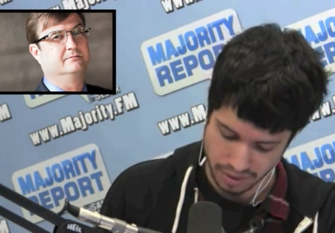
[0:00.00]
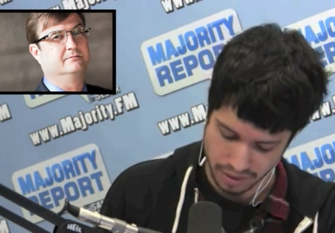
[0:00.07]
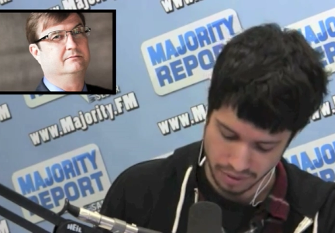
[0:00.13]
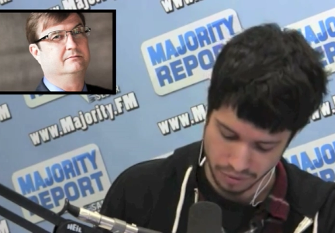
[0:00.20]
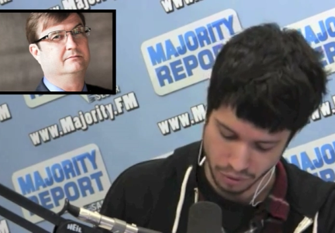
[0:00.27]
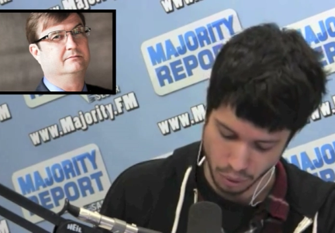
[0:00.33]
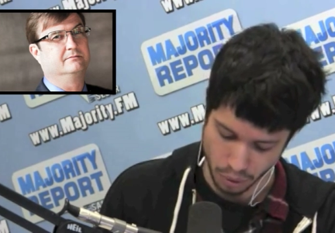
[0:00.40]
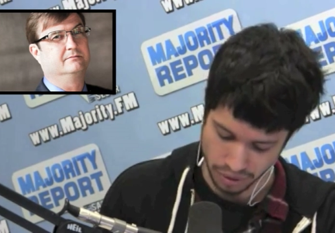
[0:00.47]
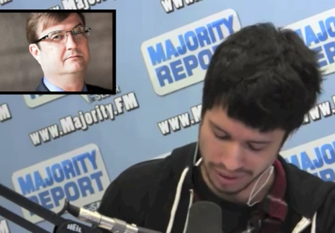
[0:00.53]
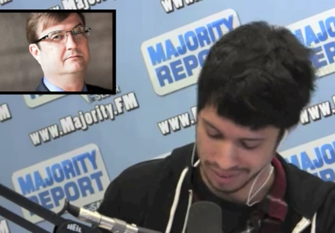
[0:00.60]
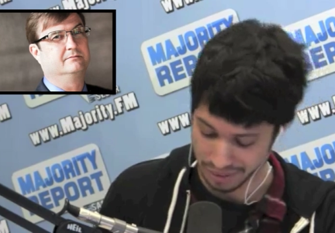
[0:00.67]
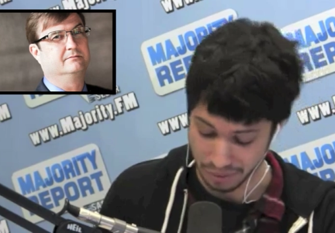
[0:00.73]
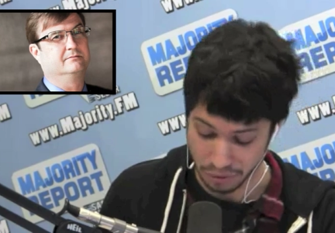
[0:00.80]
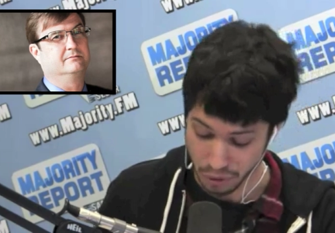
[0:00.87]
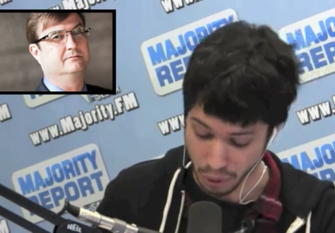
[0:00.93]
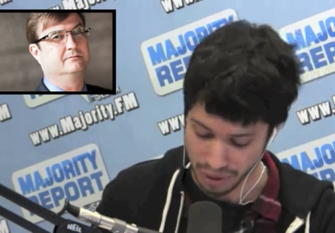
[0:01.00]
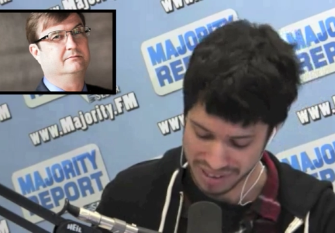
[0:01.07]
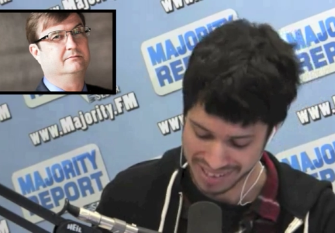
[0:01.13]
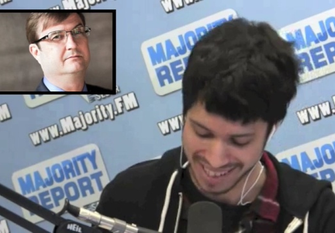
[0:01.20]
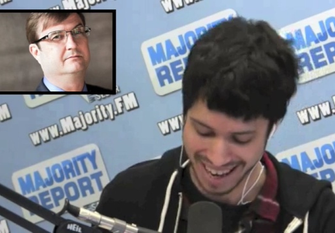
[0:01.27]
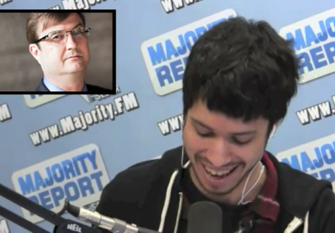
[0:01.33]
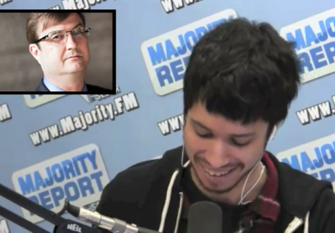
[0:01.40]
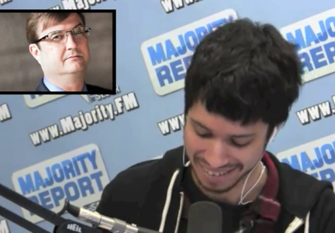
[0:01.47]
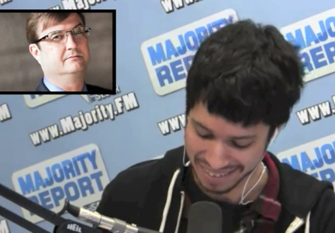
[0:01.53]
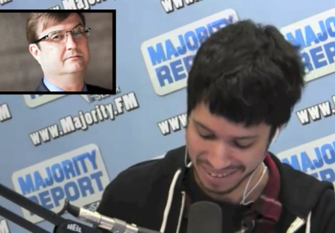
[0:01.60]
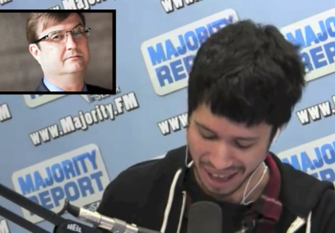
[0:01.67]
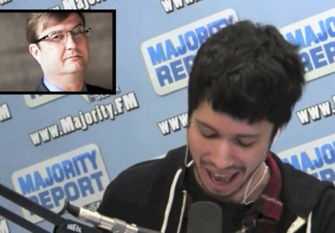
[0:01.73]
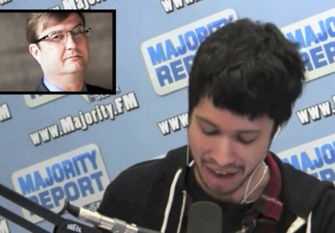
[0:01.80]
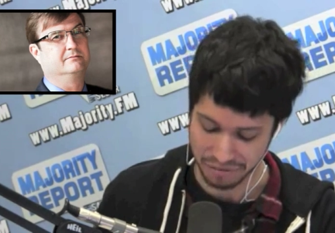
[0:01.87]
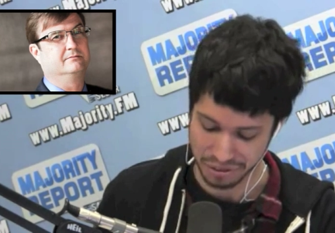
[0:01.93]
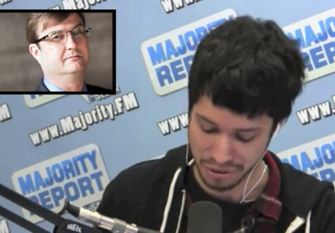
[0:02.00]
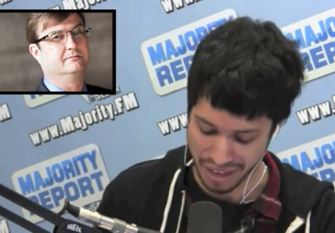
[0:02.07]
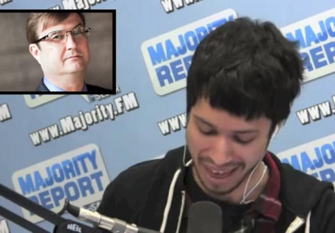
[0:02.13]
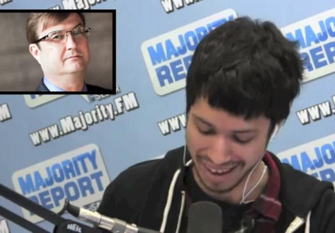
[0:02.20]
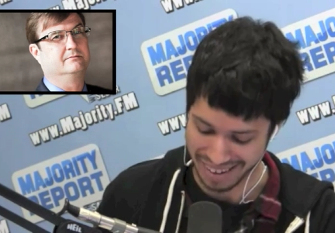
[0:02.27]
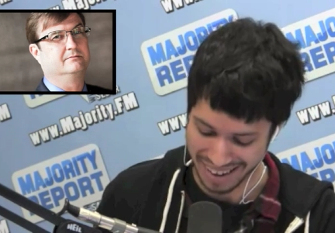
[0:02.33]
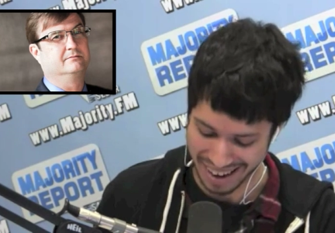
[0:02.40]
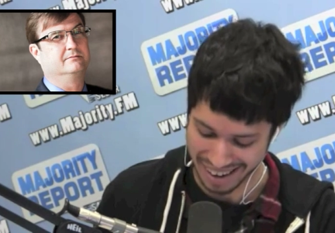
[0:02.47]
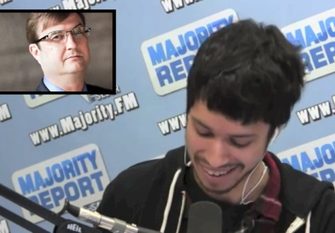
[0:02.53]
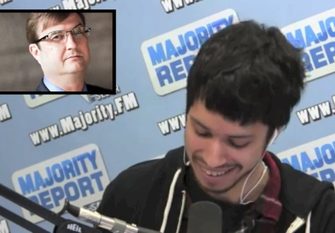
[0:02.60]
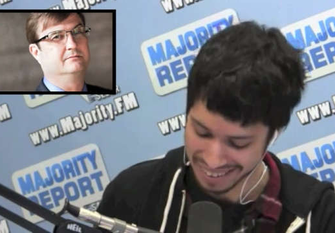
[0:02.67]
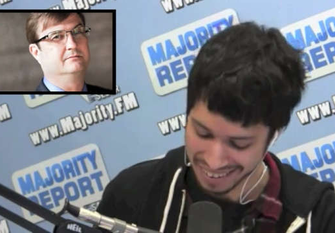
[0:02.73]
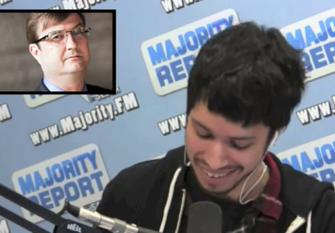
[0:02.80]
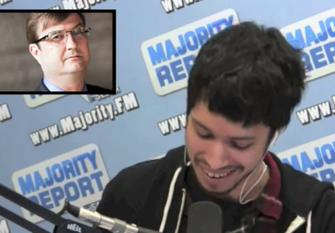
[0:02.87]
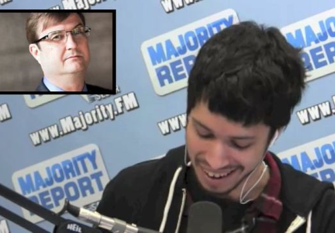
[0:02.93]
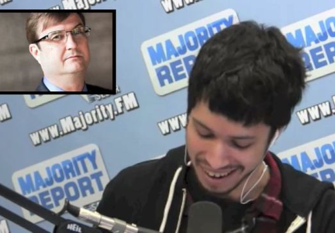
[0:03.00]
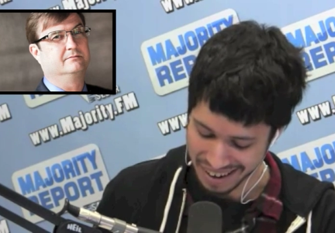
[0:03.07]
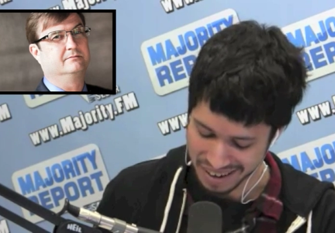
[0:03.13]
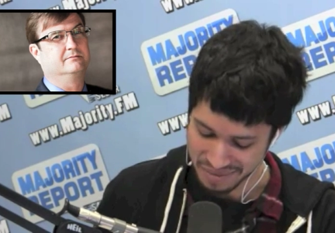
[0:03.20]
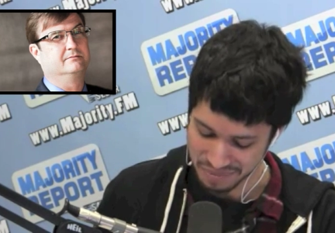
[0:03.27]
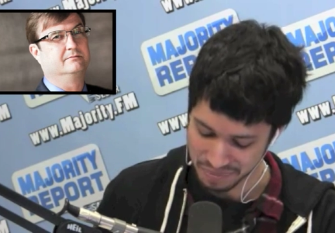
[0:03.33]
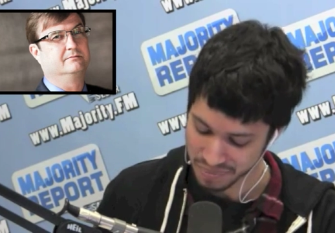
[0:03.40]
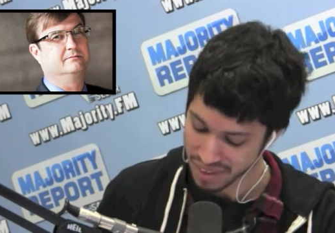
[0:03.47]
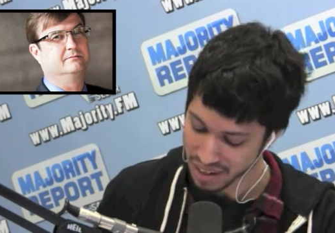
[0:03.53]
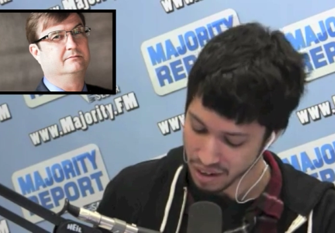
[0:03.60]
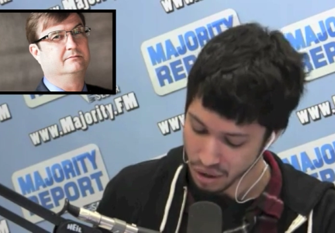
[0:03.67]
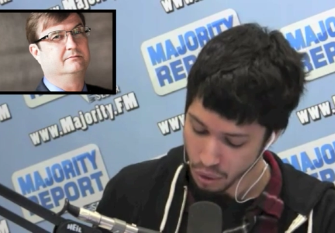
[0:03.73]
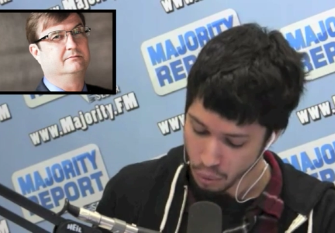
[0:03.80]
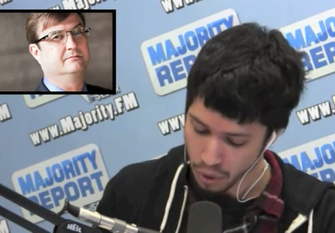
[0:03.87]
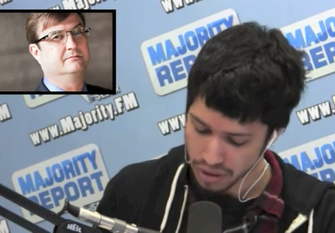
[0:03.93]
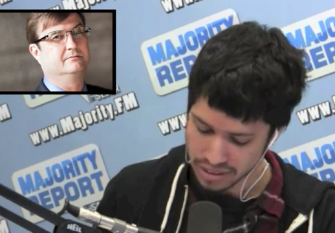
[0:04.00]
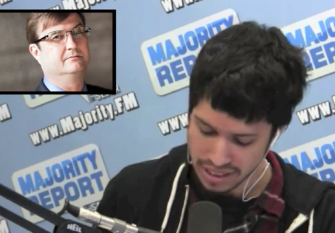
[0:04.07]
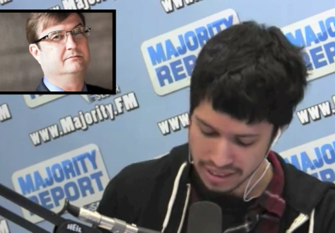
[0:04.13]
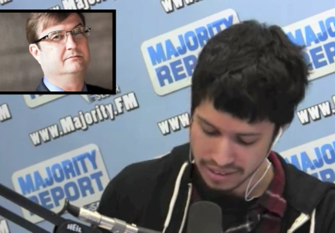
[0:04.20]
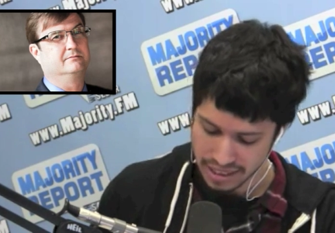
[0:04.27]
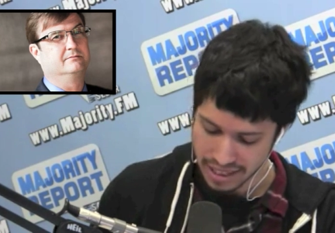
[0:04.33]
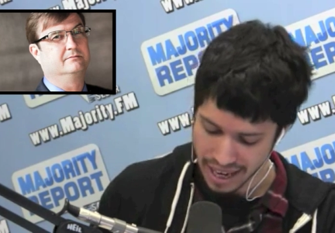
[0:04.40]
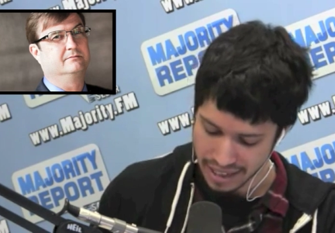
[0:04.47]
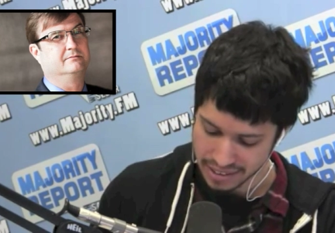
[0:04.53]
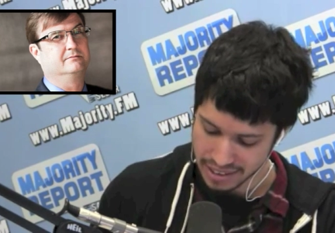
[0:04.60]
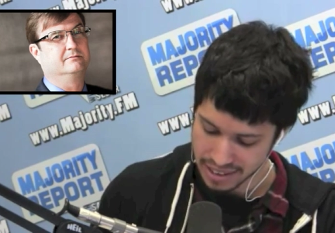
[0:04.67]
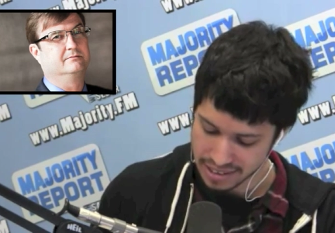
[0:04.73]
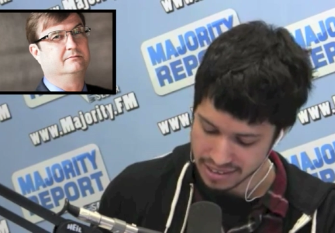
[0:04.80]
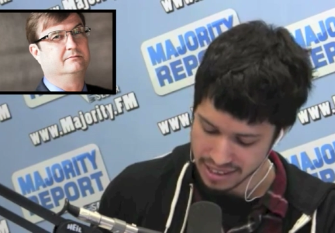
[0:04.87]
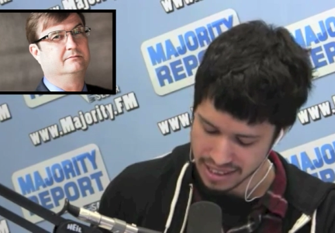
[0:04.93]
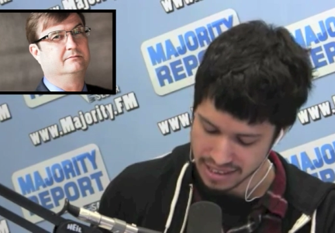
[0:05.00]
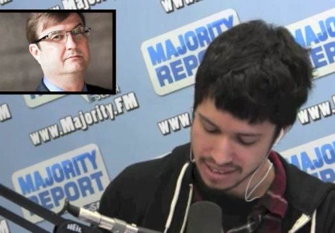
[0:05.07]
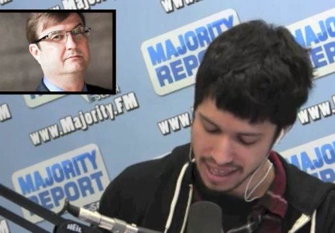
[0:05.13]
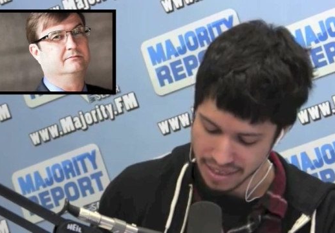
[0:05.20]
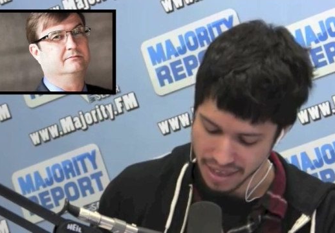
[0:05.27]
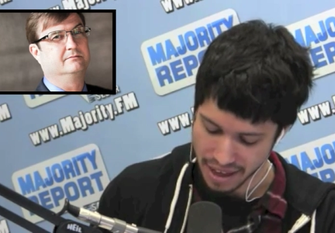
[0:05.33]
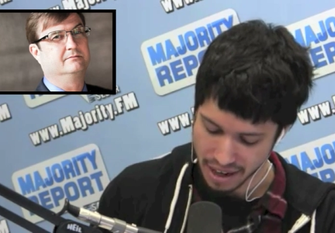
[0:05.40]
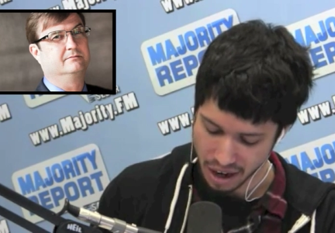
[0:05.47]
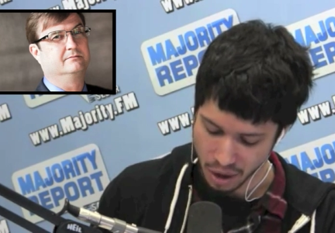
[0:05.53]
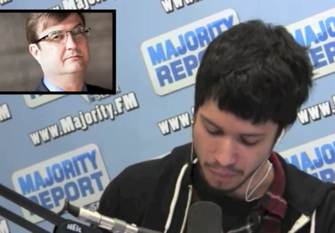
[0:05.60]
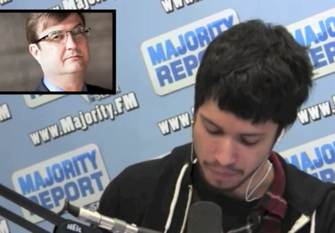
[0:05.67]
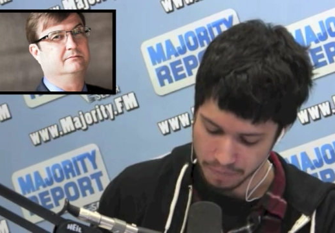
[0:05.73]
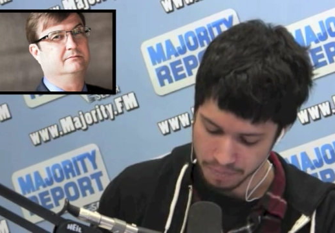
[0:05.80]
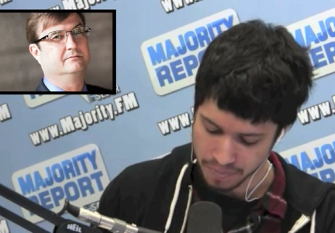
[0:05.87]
Speaker 1: Of course, yeah. Of course, yeah. After that, yeah. Um, what yeah. did did AT&T say that? Um,